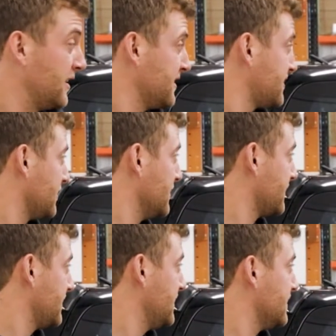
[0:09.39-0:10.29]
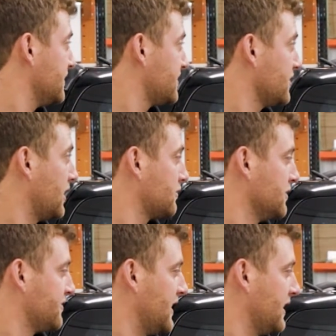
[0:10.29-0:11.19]
uninstalling the stock
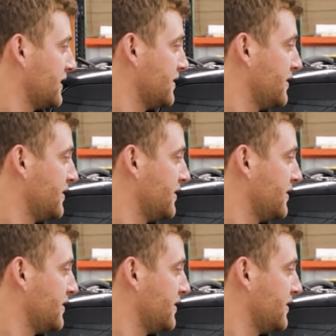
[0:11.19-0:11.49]
roof rack.